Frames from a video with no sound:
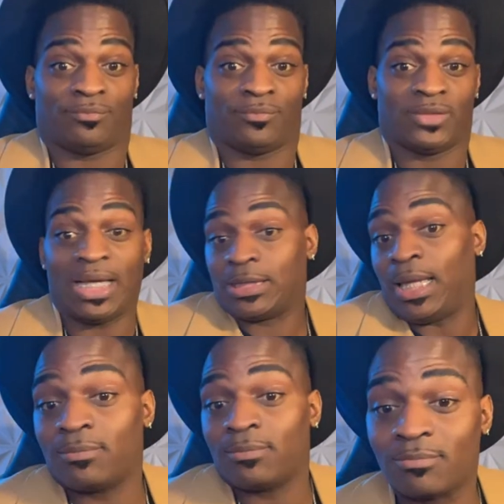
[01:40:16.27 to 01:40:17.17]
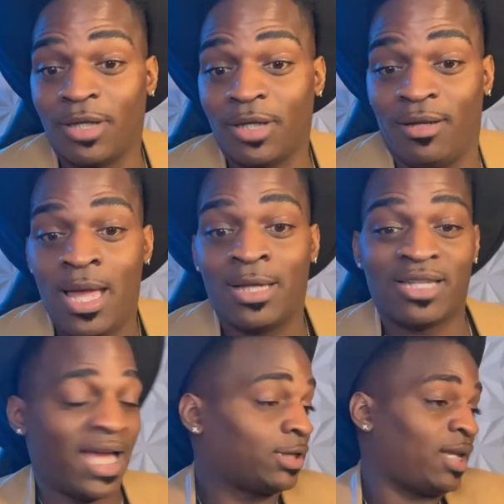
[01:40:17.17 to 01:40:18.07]
That's it.
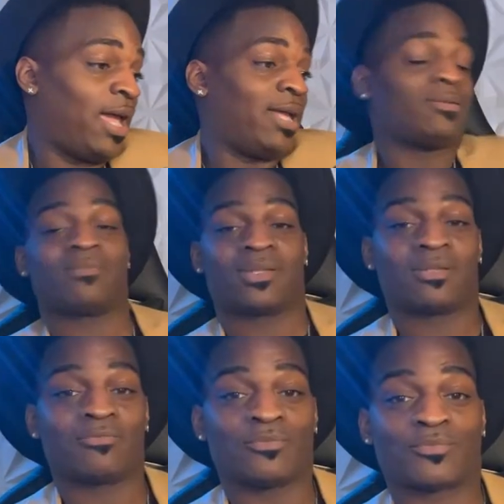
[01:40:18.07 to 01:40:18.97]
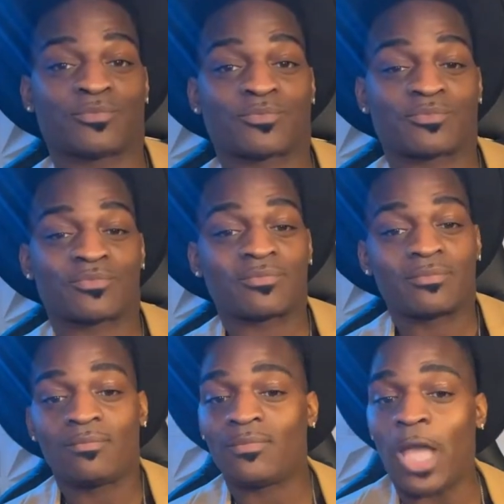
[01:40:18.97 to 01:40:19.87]
That's
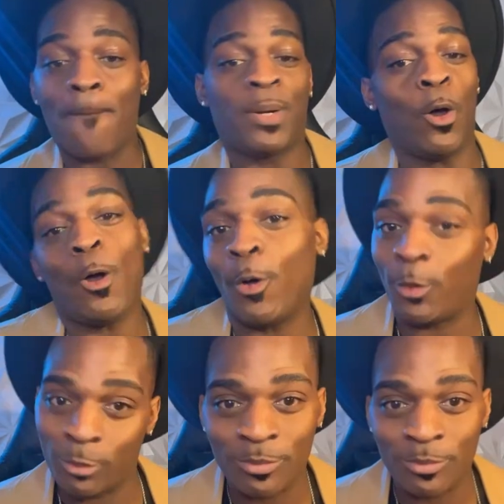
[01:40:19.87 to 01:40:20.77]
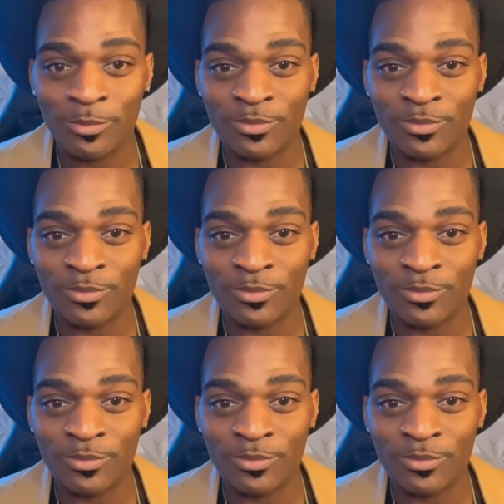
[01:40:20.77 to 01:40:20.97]
it. Boom.